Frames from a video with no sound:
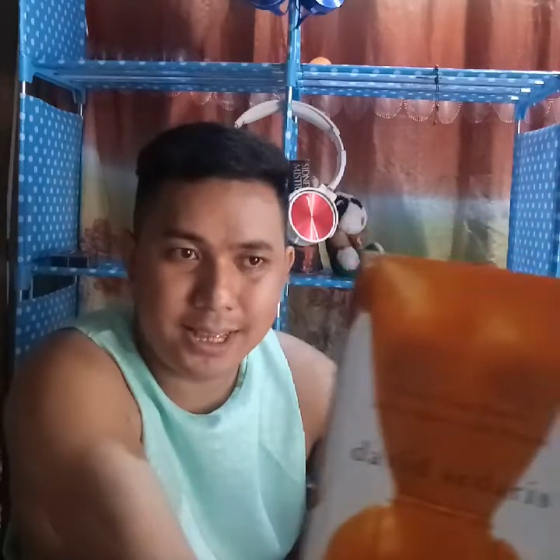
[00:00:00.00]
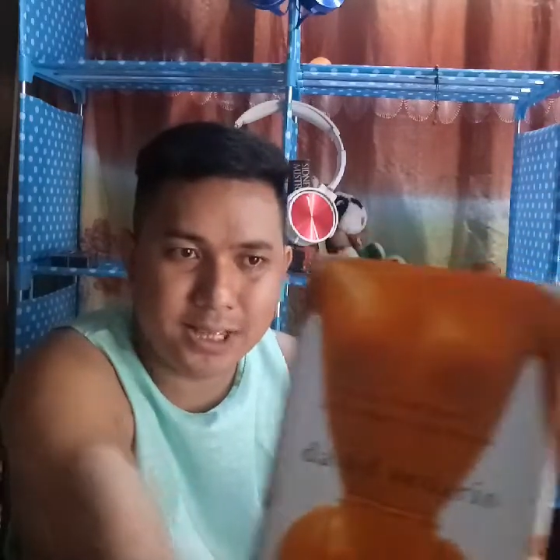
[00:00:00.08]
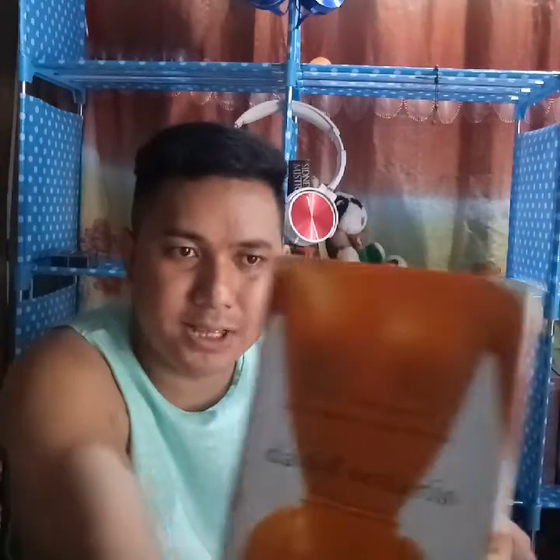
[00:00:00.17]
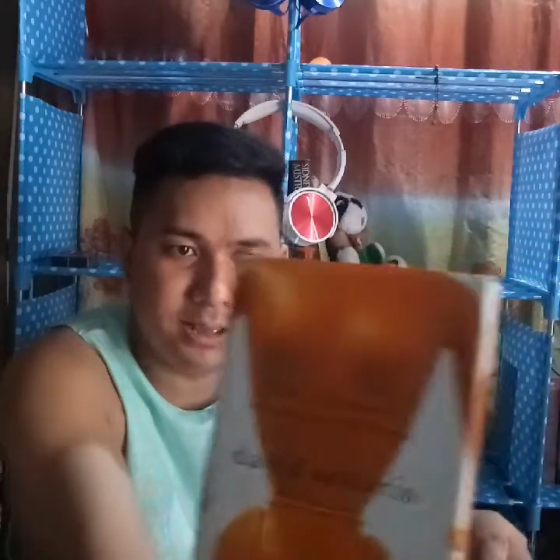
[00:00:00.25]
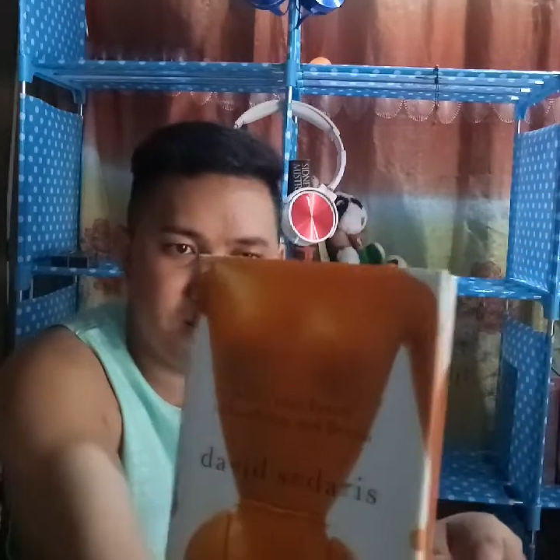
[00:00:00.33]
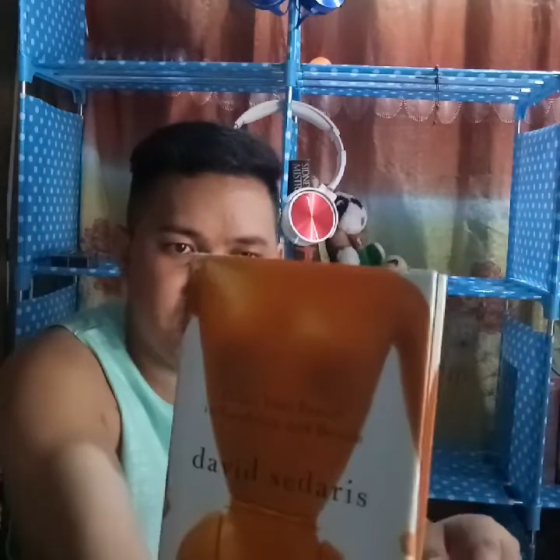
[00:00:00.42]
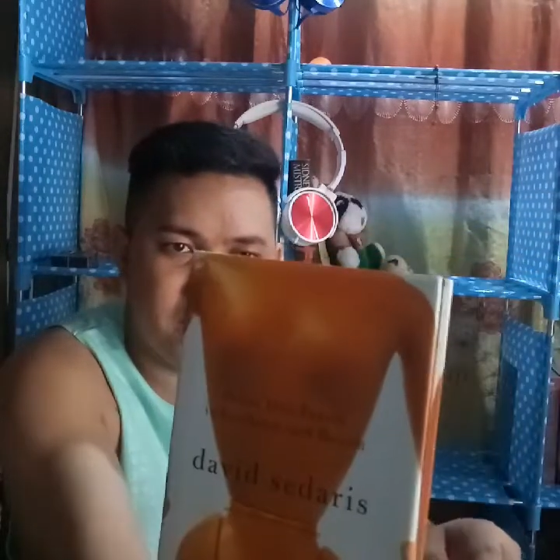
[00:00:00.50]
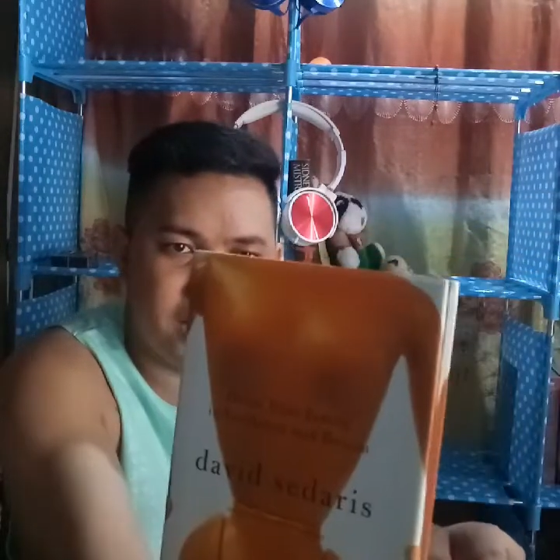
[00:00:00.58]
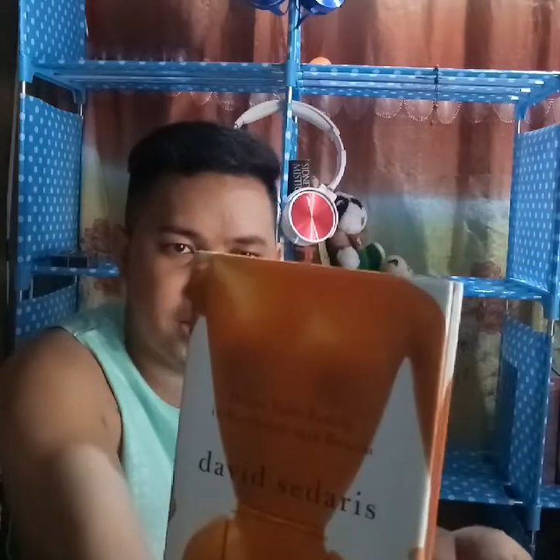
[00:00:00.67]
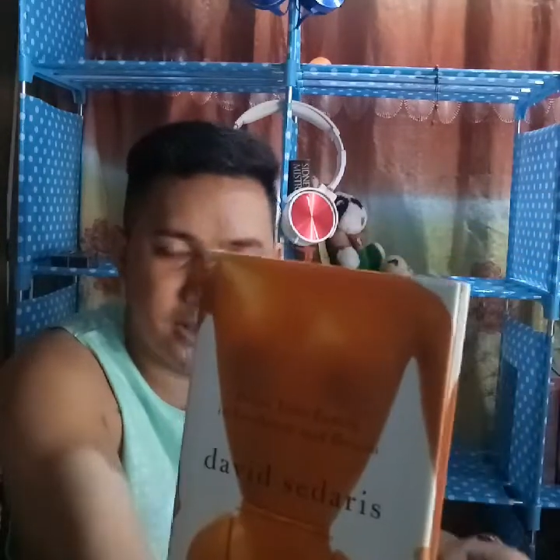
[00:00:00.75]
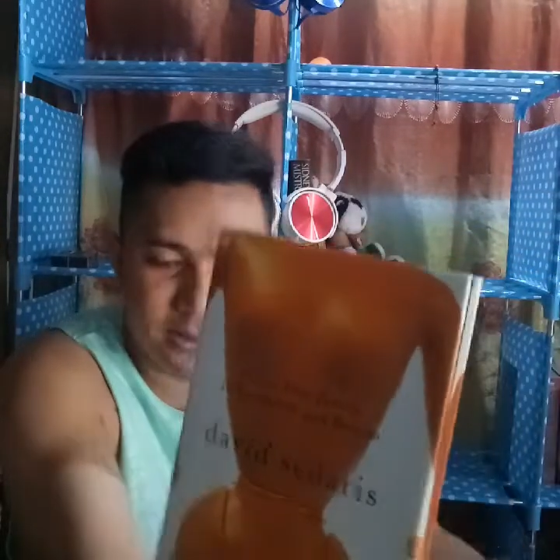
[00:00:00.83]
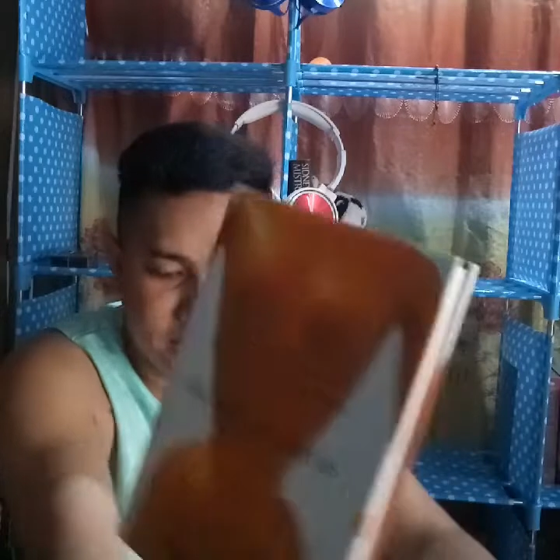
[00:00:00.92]
Yes, that
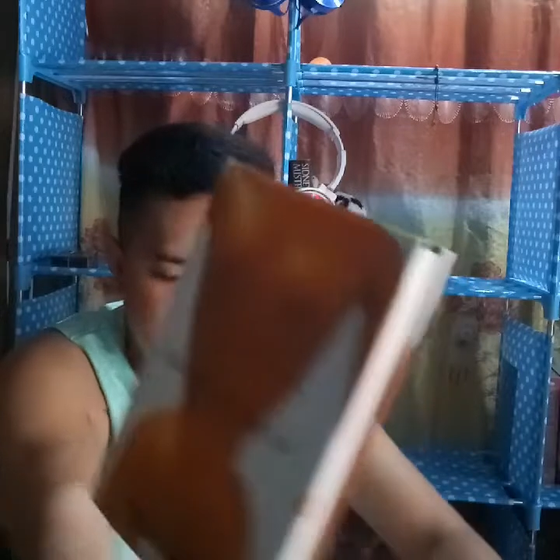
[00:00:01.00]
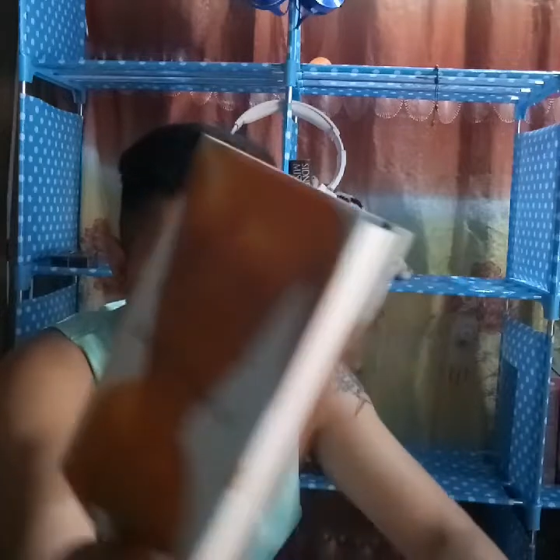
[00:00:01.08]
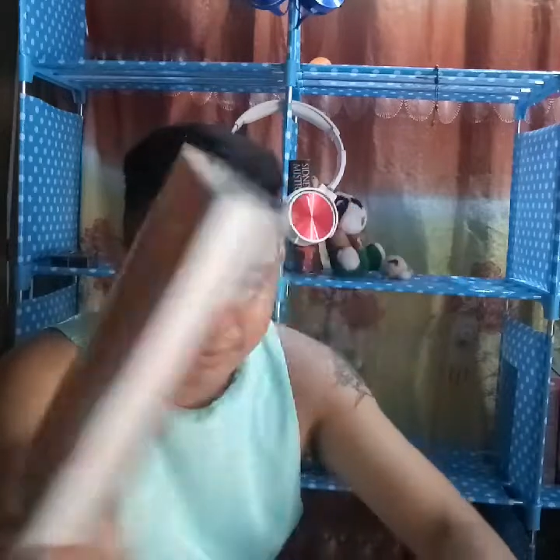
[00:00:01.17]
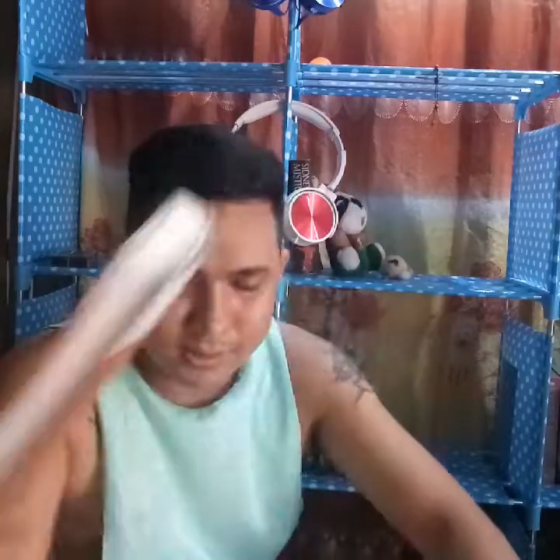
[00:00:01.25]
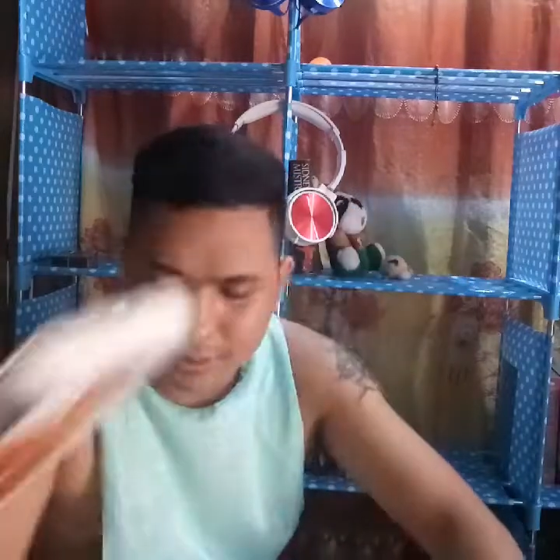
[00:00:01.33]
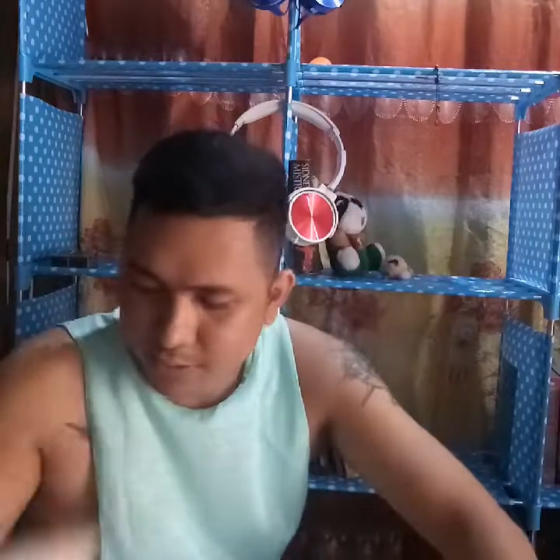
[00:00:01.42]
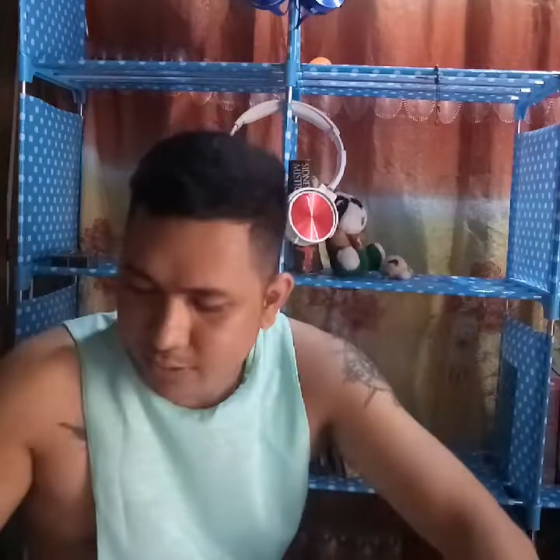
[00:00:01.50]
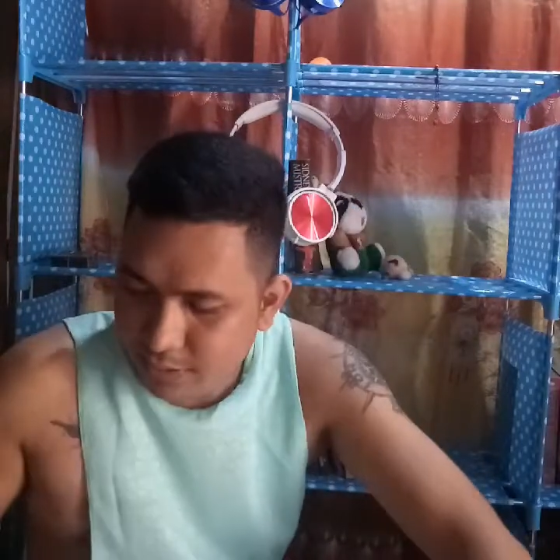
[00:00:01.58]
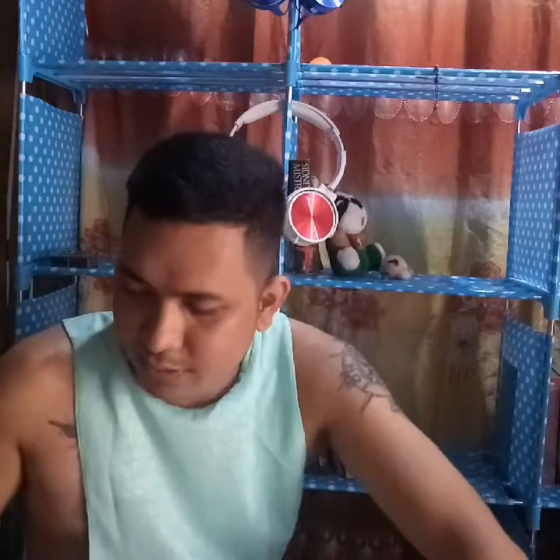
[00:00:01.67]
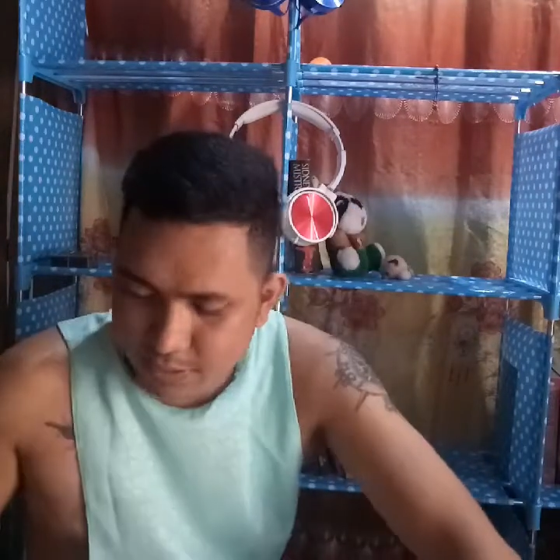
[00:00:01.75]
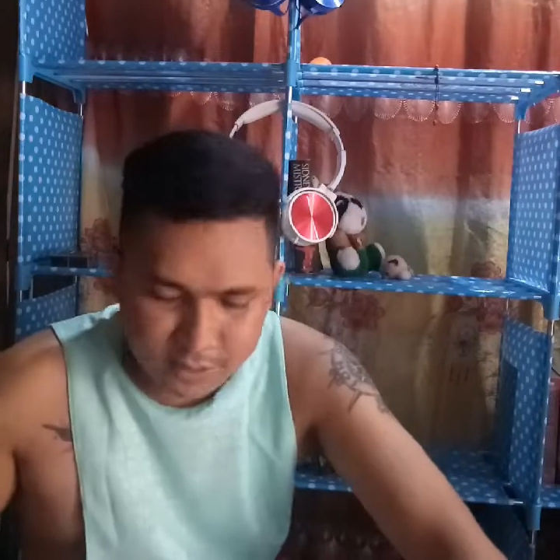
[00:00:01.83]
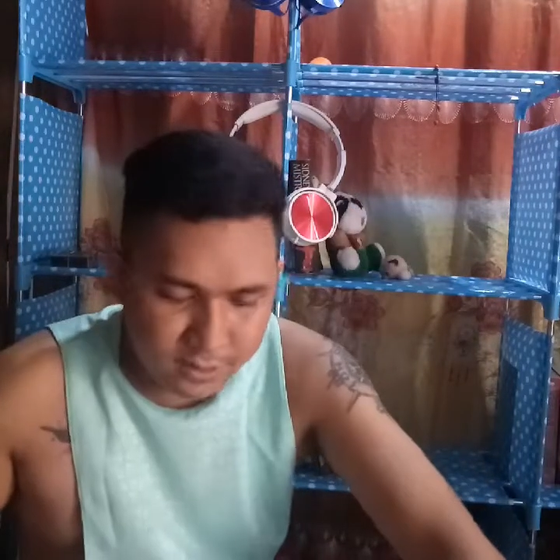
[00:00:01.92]
one.
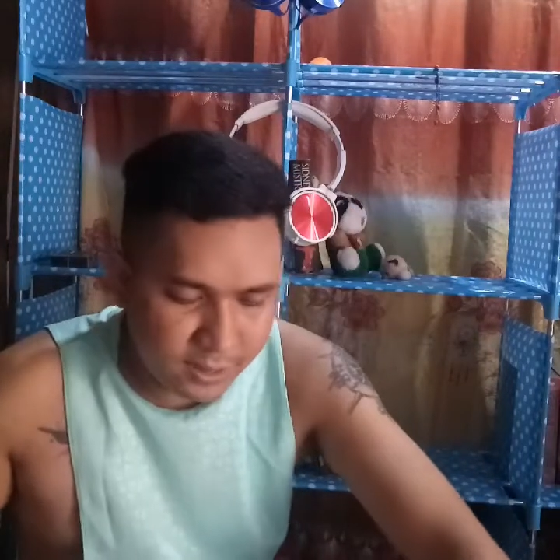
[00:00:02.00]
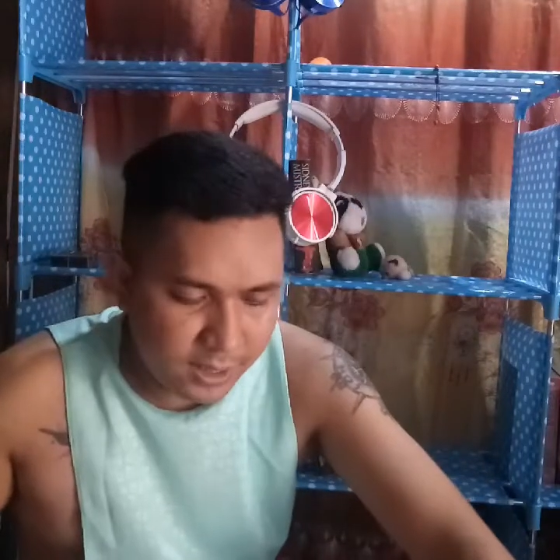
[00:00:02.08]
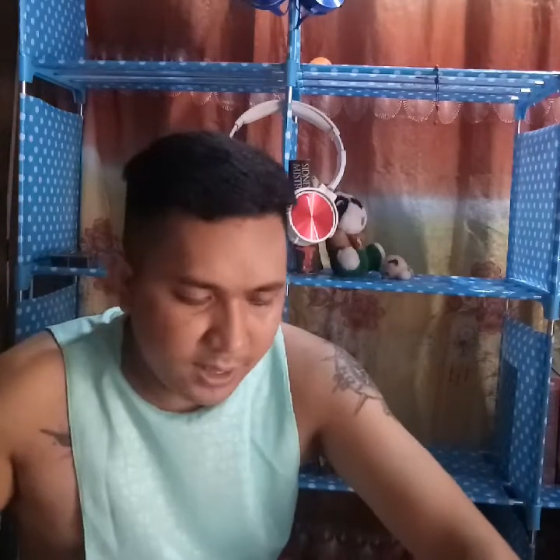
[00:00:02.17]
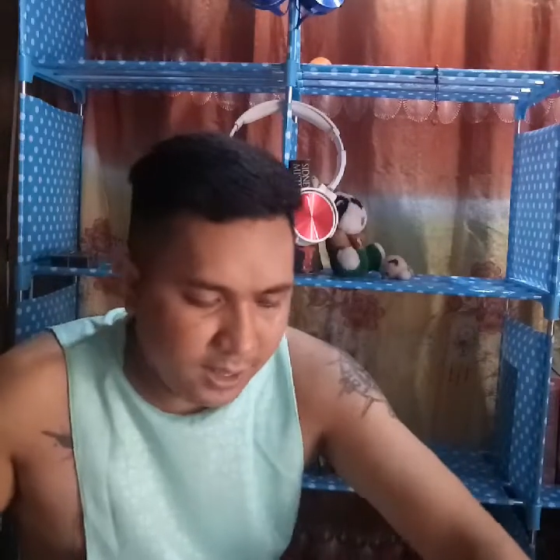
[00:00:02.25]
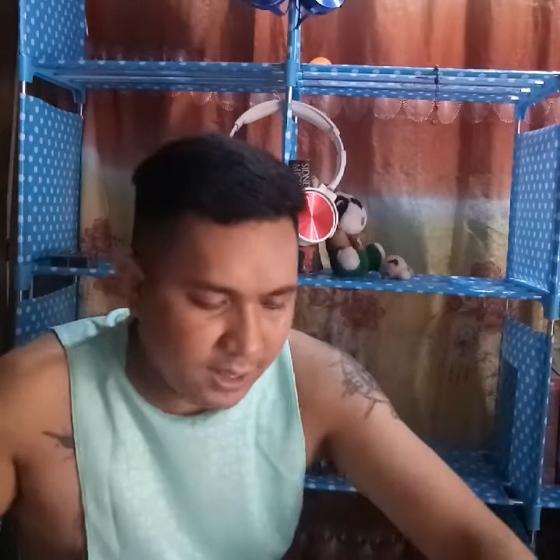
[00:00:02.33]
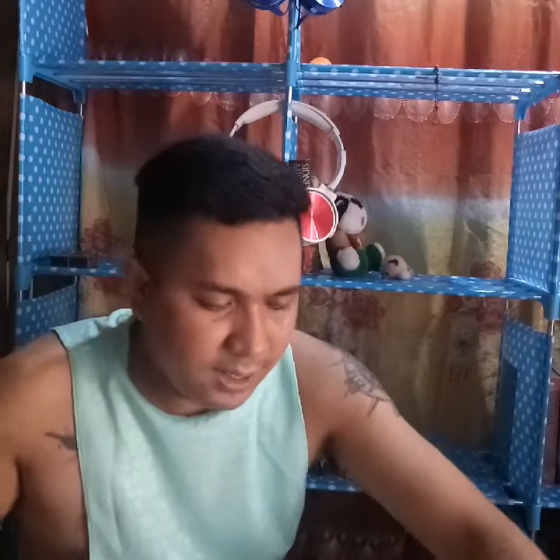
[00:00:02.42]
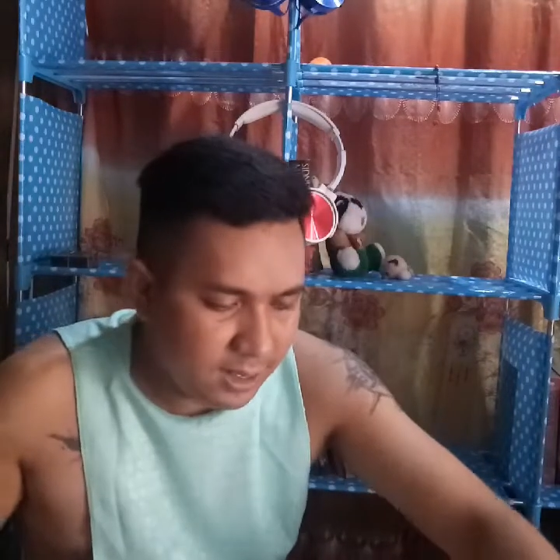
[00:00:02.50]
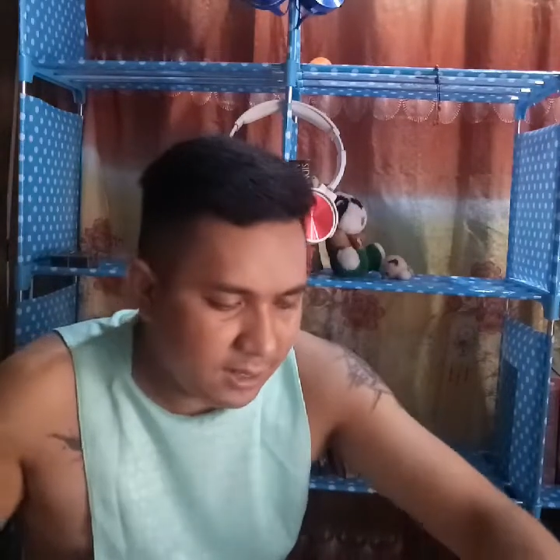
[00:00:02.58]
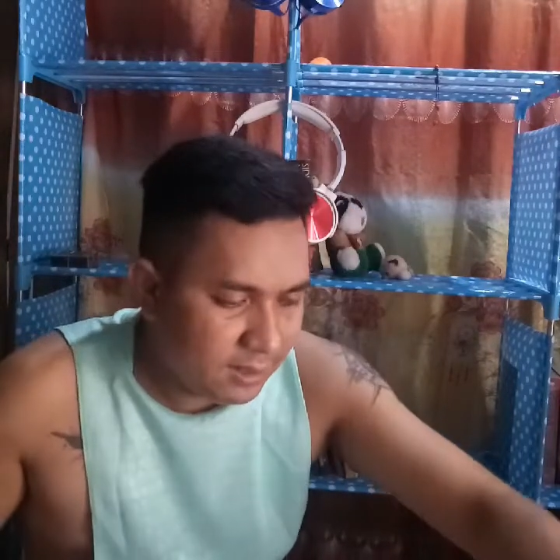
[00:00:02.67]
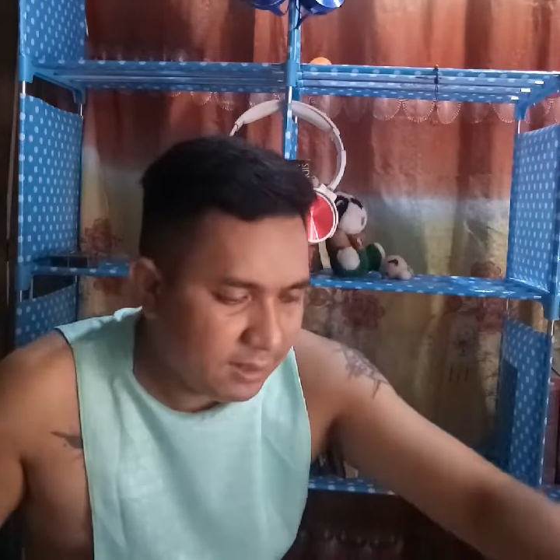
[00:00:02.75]
Okay,